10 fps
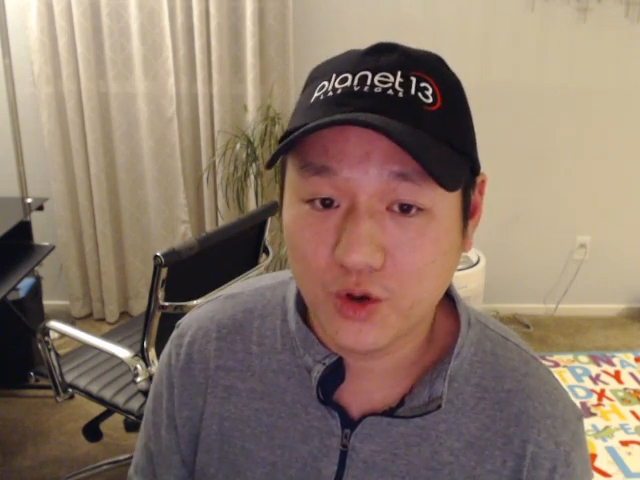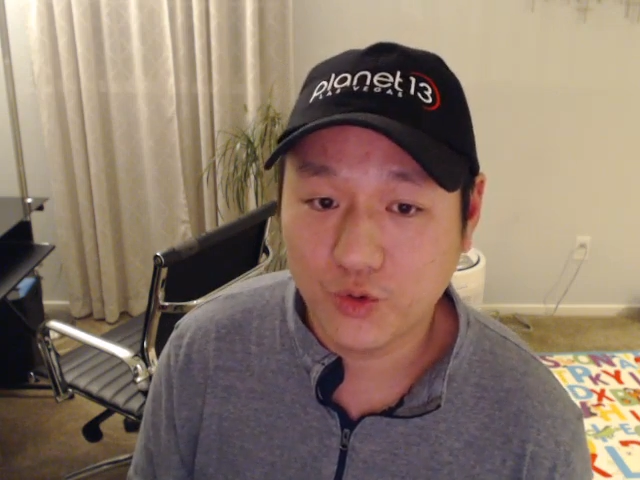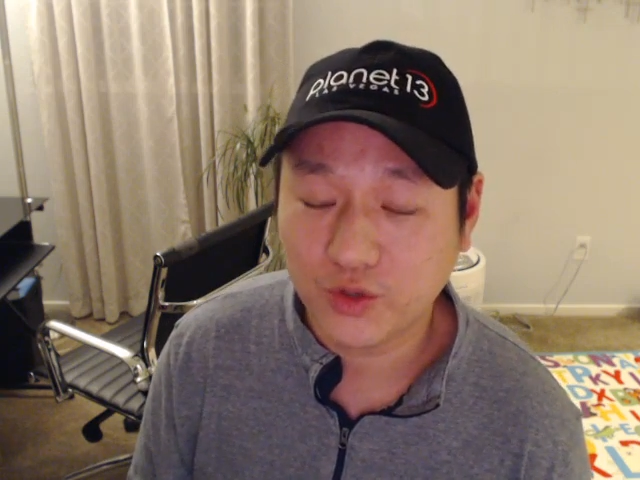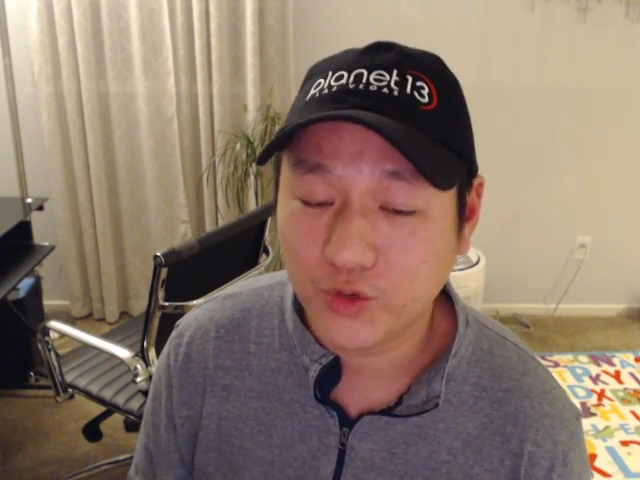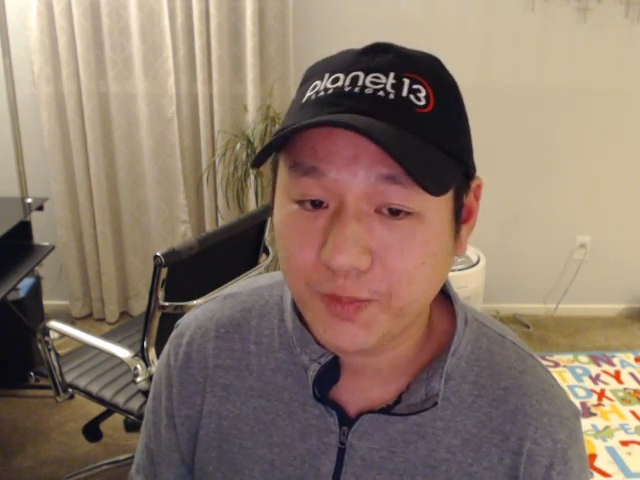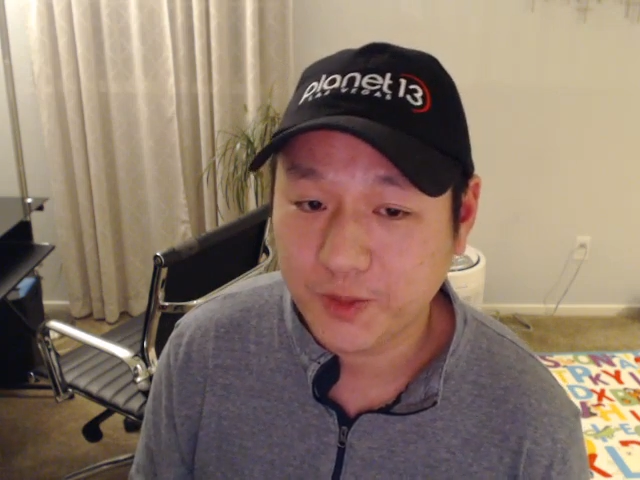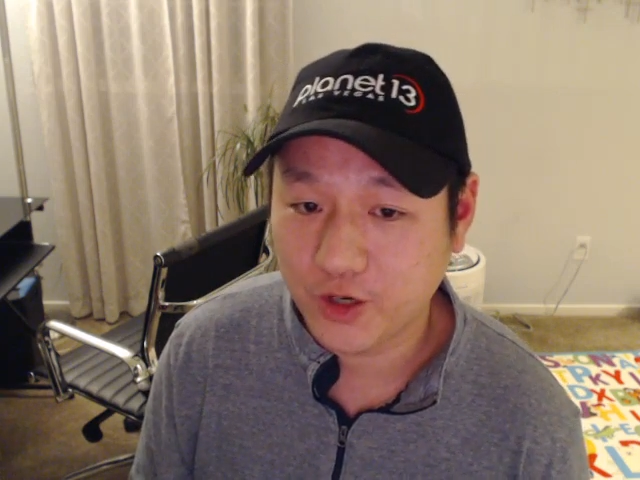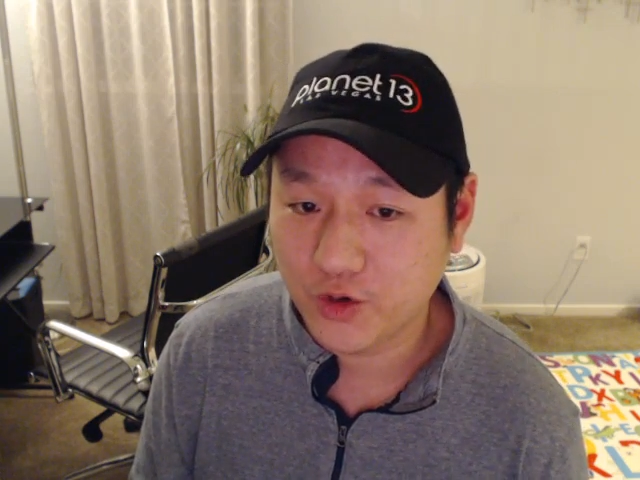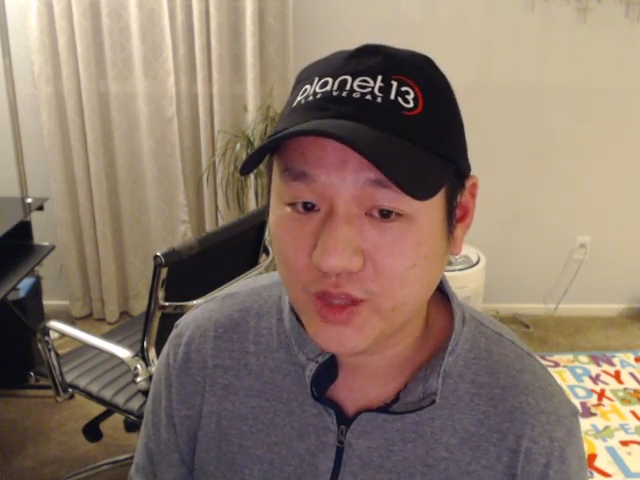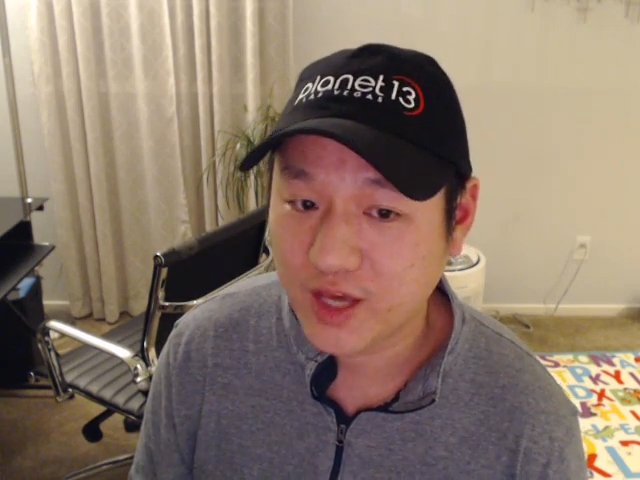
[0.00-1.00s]
with
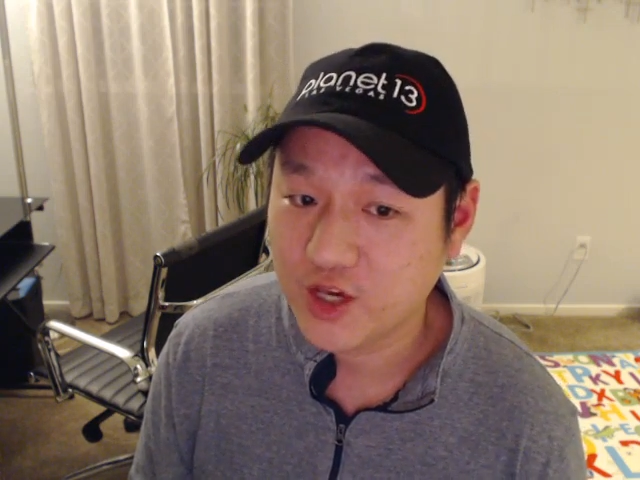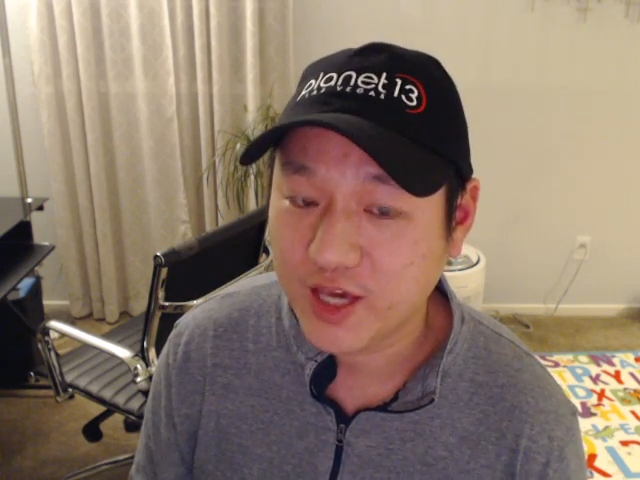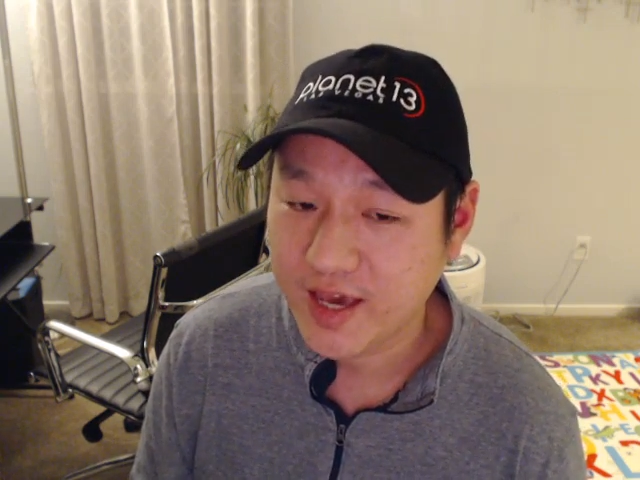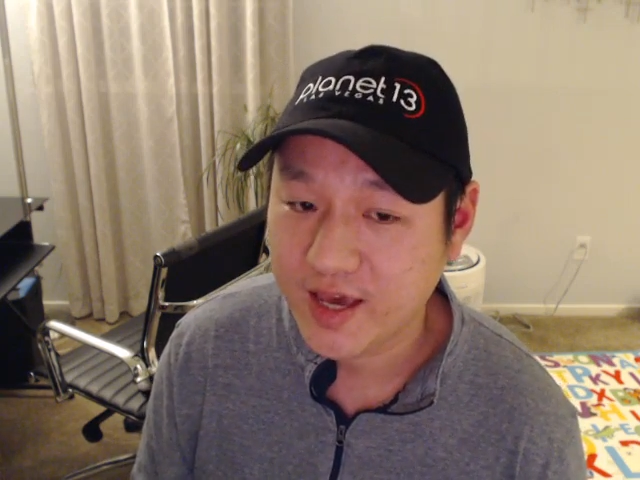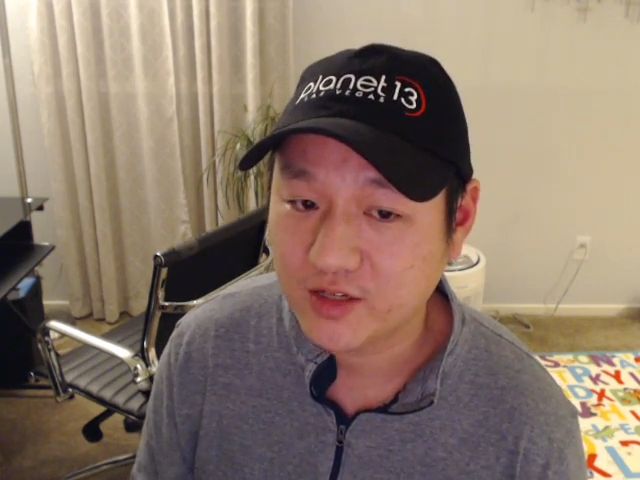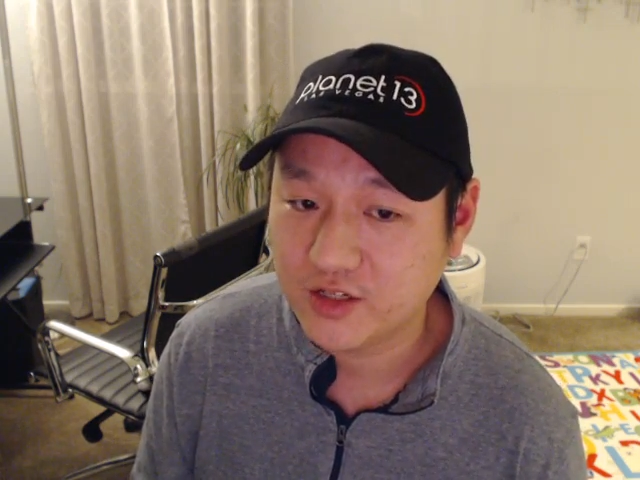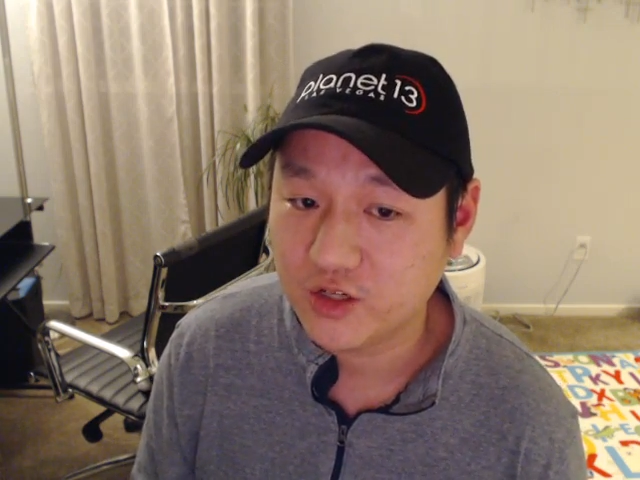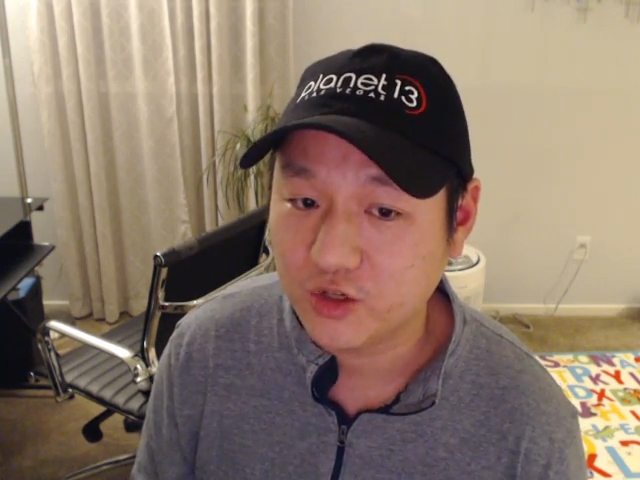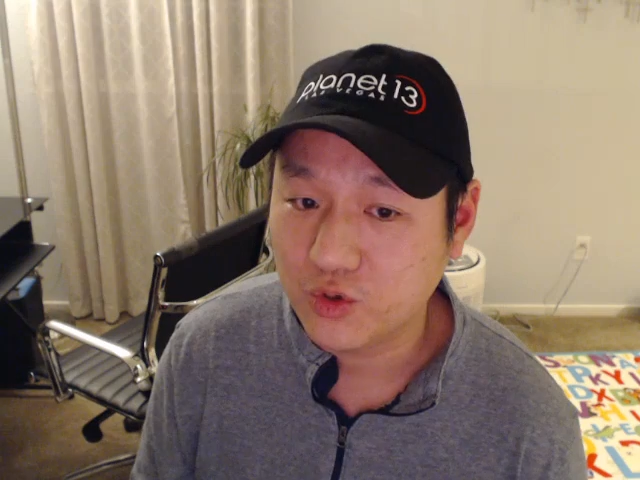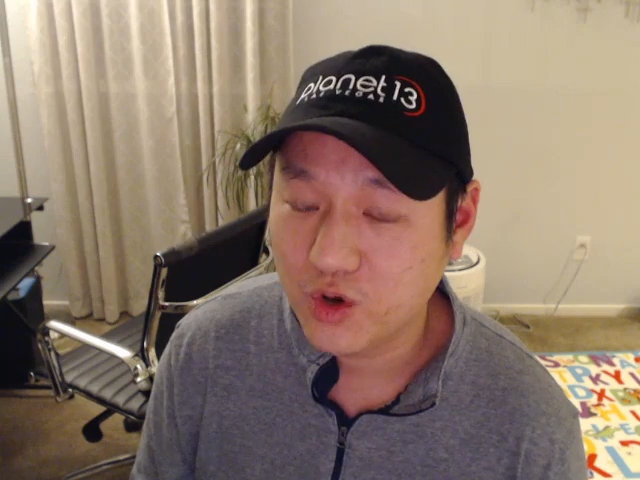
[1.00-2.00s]
crypto that you can't
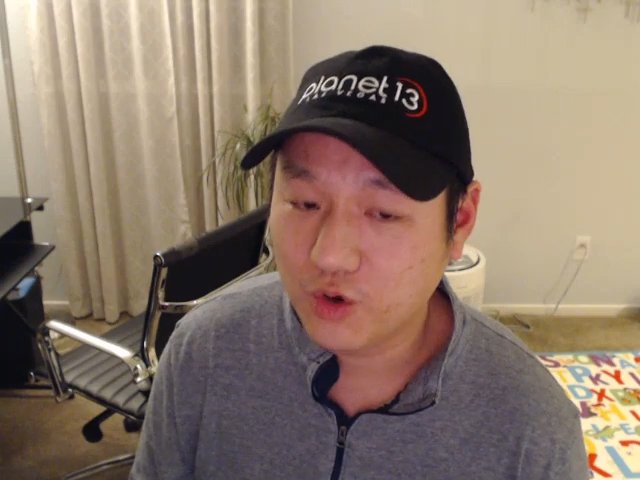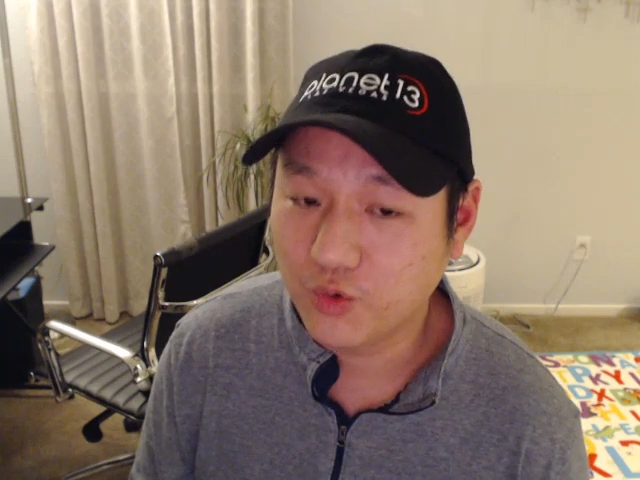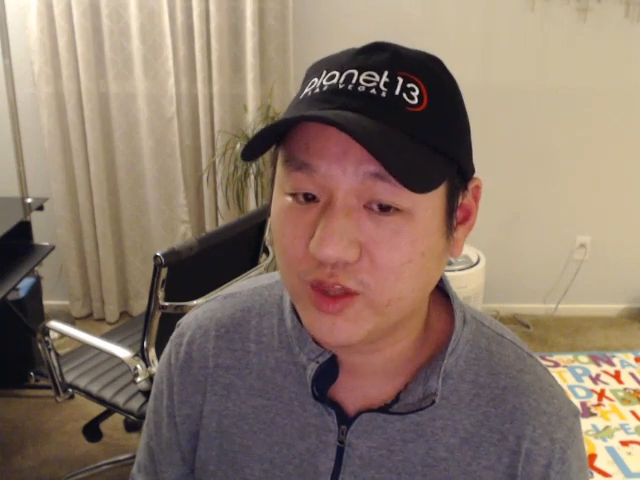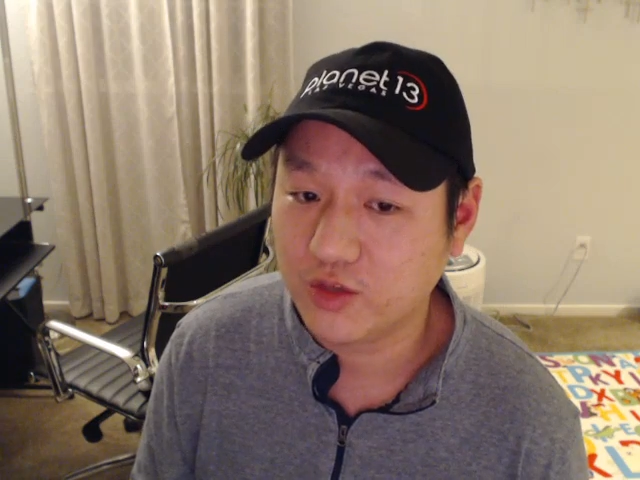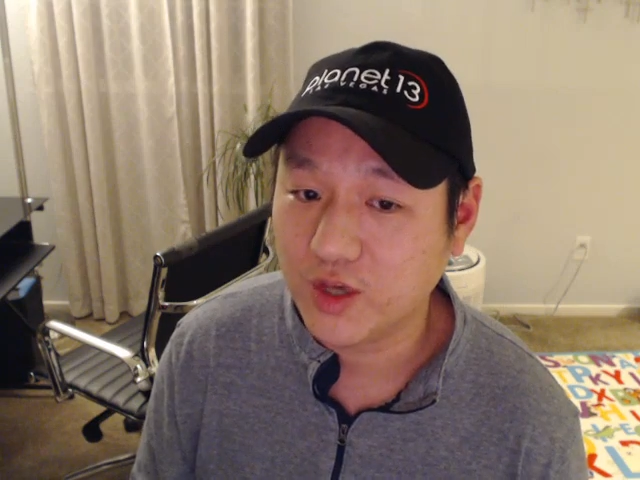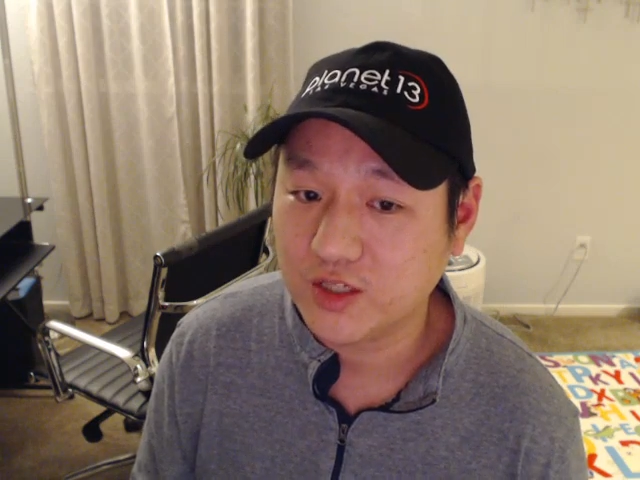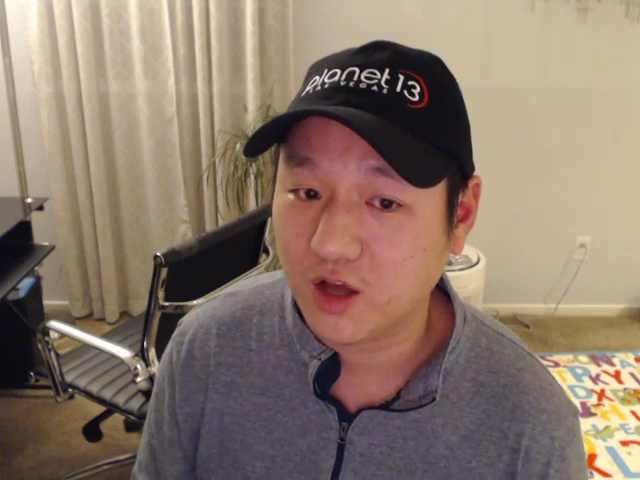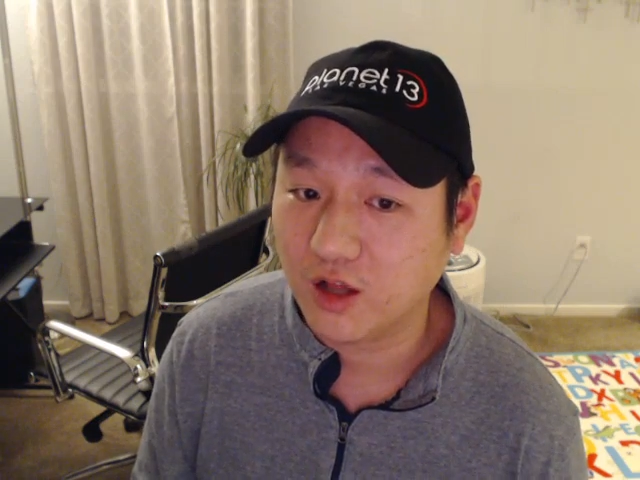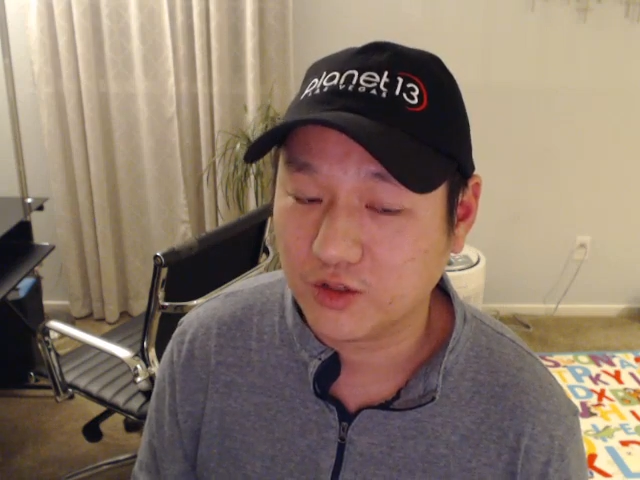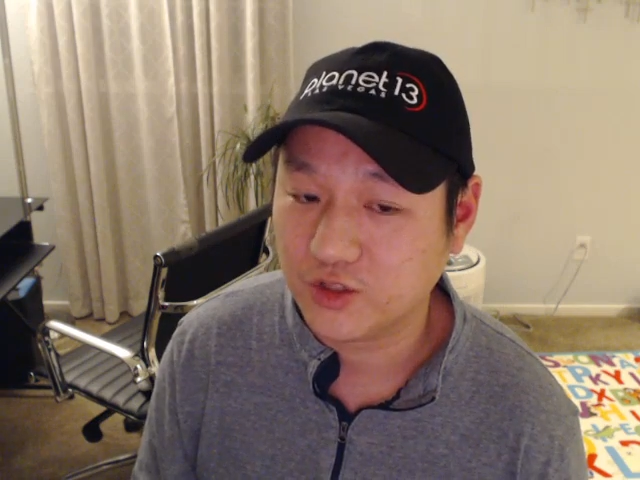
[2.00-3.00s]
do with US dollar.